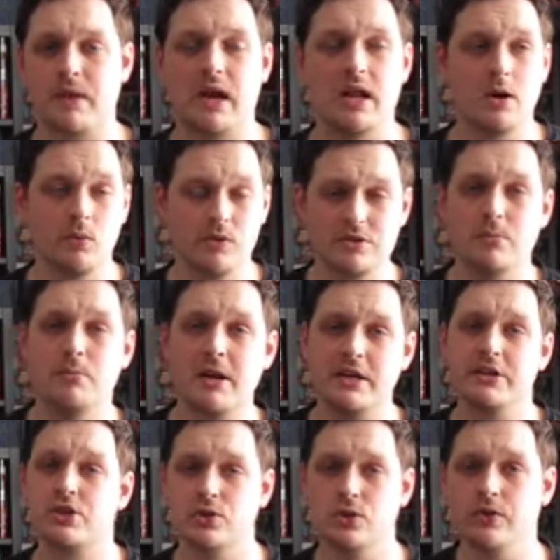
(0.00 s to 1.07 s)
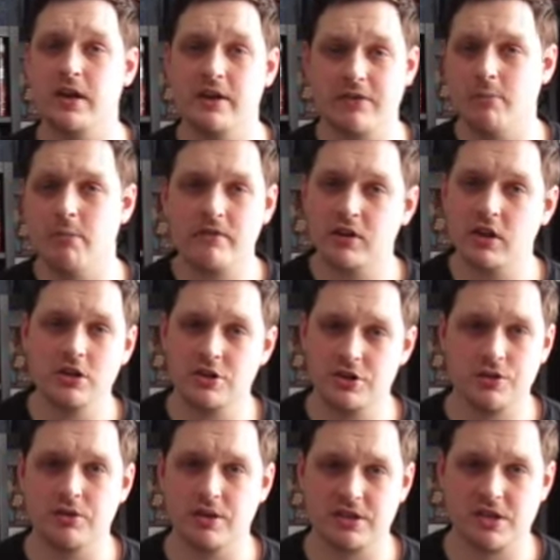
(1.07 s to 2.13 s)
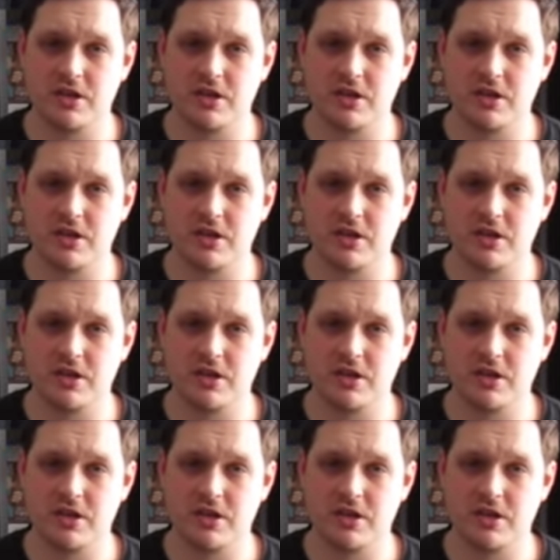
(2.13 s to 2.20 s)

and I want to make sure that if I'm ever going to do things